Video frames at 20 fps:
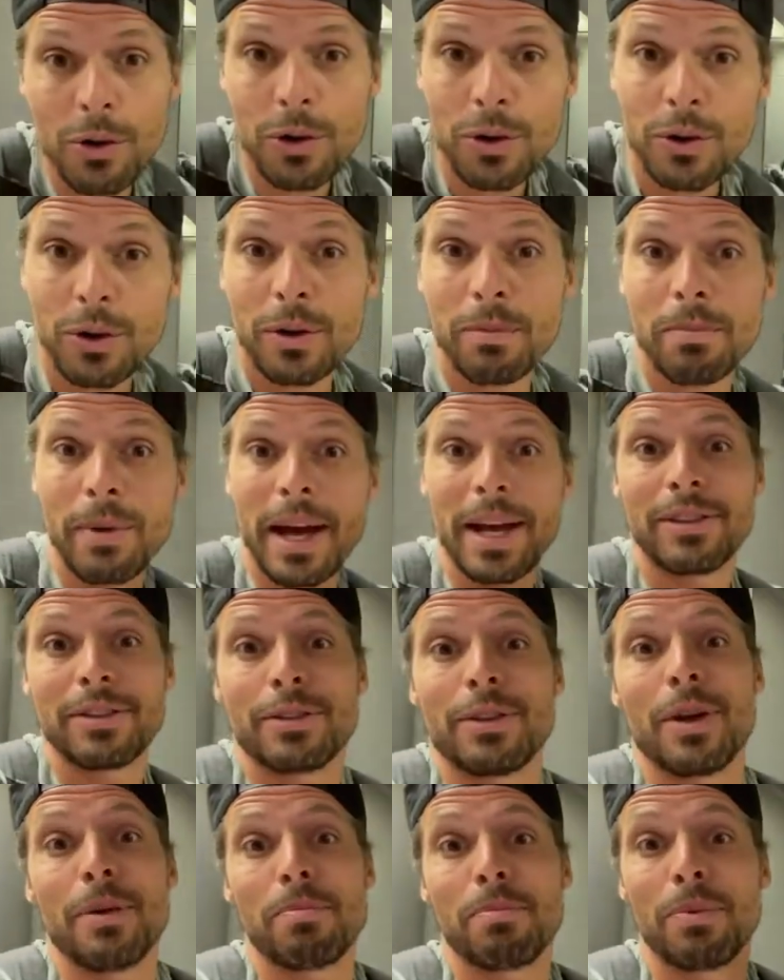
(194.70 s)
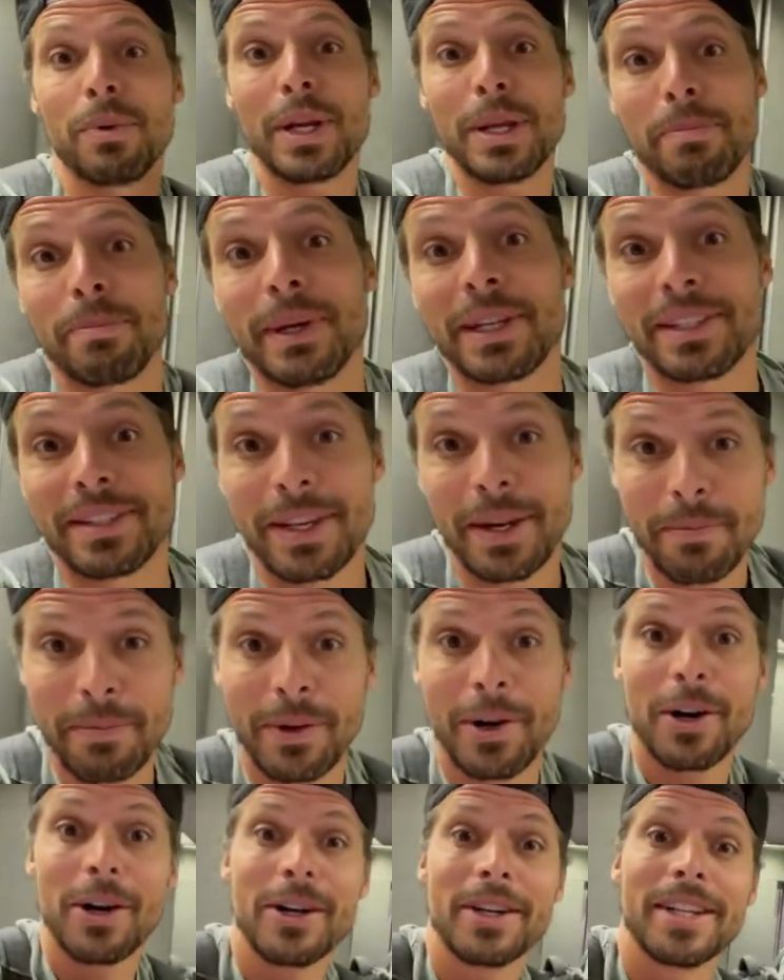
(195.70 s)
you the best prepaid SIM
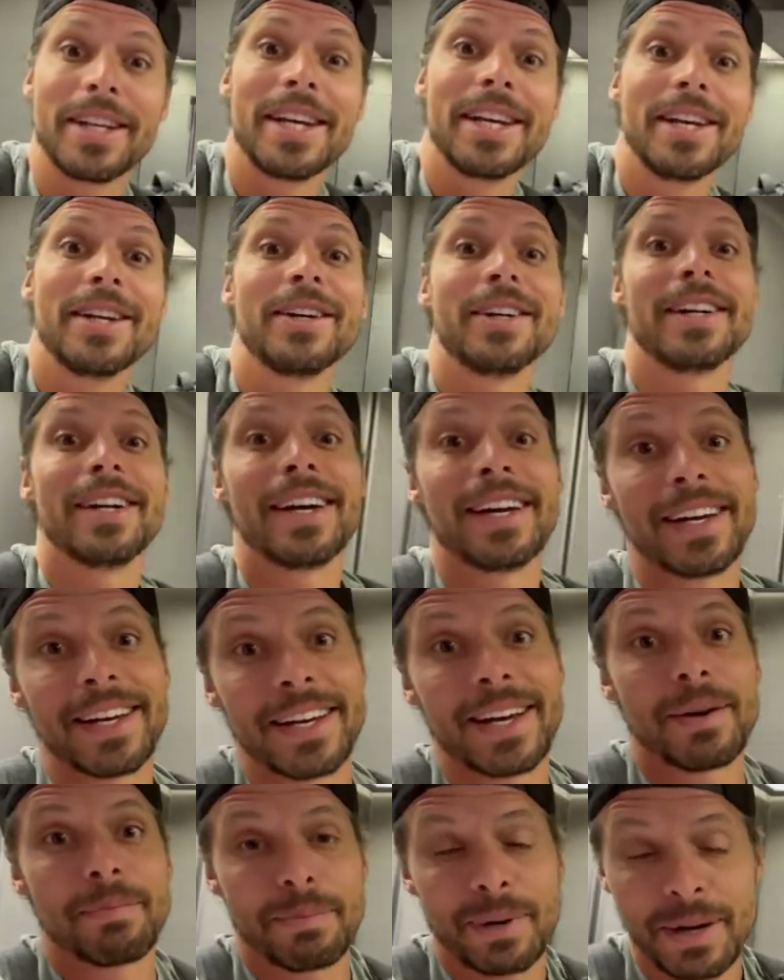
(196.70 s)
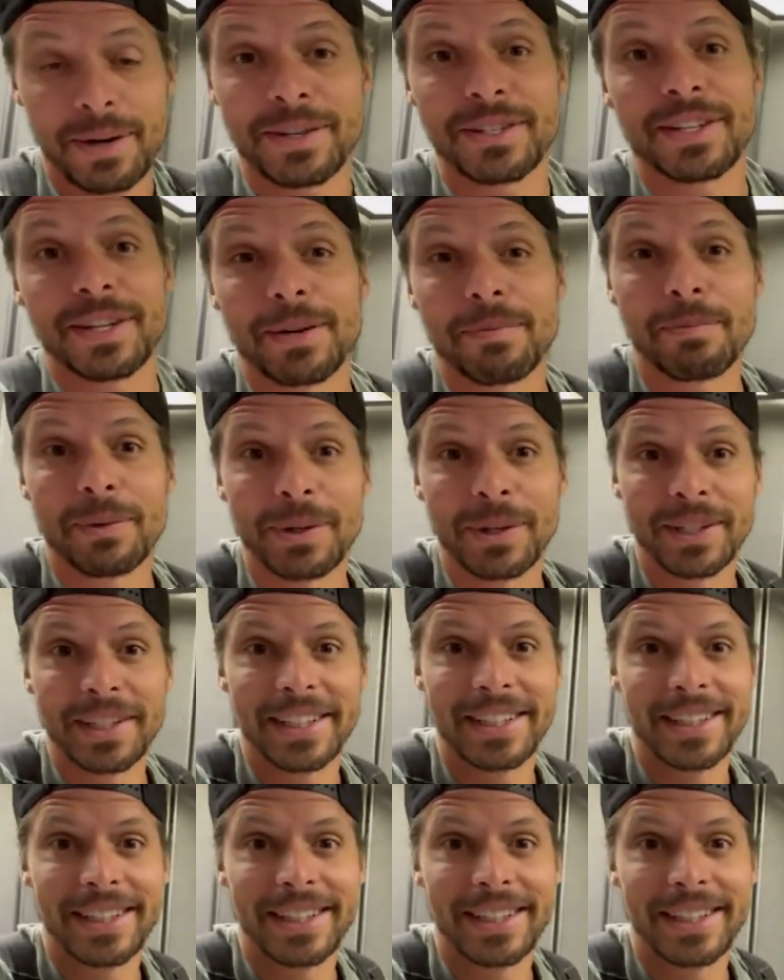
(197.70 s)
card here at Paris Airport.